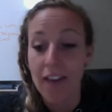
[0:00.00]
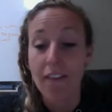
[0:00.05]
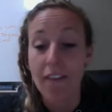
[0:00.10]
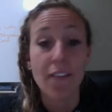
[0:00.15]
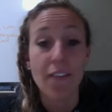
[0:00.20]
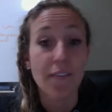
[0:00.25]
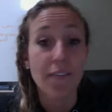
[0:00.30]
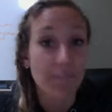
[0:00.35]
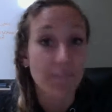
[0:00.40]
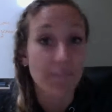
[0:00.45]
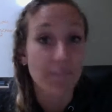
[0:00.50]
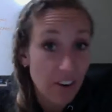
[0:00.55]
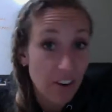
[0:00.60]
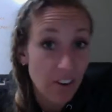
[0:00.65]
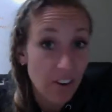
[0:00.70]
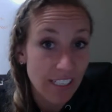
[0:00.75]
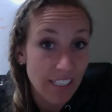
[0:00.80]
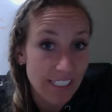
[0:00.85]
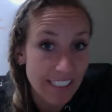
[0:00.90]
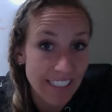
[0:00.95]

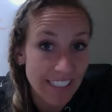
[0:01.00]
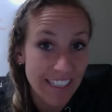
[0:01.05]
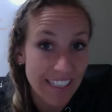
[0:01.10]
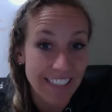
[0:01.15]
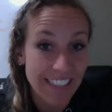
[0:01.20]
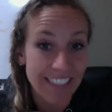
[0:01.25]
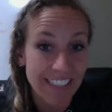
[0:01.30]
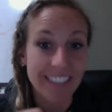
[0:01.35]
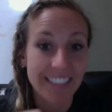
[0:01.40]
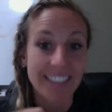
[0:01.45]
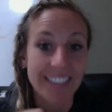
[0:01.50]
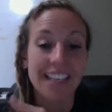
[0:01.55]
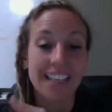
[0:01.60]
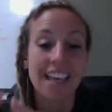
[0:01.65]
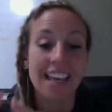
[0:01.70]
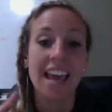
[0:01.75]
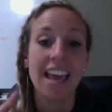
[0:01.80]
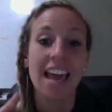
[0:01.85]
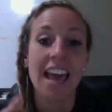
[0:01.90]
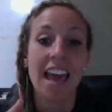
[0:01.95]
fearlessness,
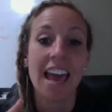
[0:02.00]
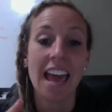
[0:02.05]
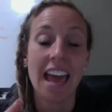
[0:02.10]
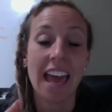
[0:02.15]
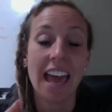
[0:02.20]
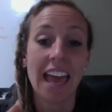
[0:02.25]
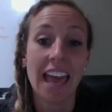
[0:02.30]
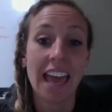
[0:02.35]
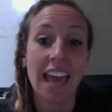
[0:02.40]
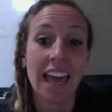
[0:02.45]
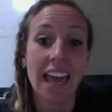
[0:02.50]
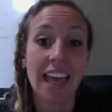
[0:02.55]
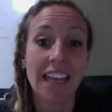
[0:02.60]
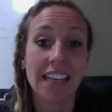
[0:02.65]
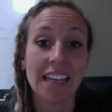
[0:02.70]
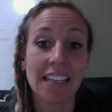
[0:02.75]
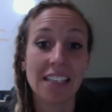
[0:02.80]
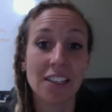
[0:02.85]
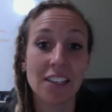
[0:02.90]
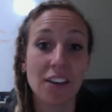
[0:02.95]

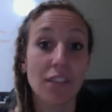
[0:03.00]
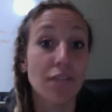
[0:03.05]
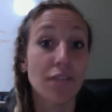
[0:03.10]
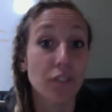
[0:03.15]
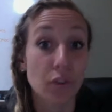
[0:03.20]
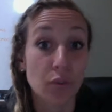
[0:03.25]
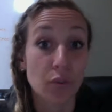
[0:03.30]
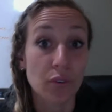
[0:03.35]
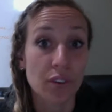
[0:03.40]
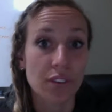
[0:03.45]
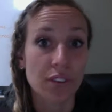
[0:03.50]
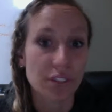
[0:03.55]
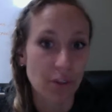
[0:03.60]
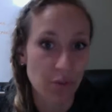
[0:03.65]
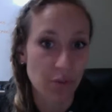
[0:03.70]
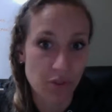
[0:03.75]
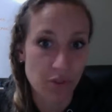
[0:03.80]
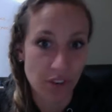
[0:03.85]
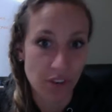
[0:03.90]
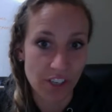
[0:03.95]
and food. So
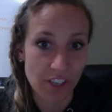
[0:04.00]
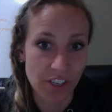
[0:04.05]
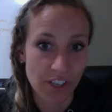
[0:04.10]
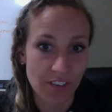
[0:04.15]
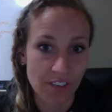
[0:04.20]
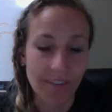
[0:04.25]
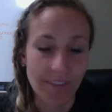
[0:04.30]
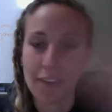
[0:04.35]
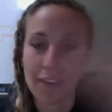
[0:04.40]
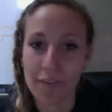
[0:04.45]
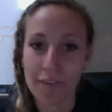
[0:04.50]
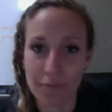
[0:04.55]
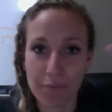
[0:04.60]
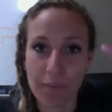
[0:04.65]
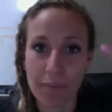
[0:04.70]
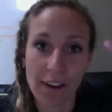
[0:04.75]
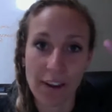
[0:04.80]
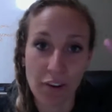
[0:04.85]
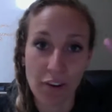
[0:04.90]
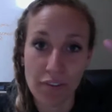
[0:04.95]
nutrition.
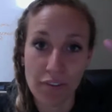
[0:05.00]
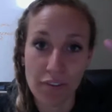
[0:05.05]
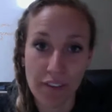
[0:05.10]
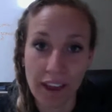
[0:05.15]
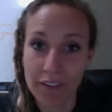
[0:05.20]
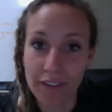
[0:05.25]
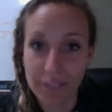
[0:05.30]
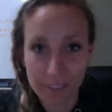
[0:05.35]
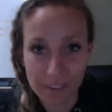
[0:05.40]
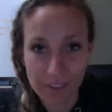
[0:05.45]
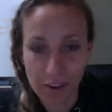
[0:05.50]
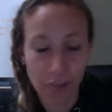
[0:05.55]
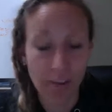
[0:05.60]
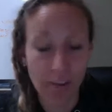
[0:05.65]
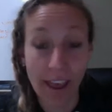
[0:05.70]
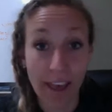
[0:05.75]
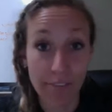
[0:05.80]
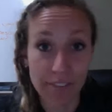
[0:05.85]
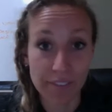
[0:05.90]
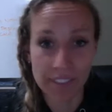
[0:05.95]
Mine are all 5s or
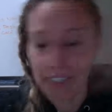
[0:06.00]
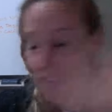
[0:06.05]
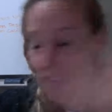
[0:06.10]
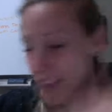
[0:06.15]
Fs.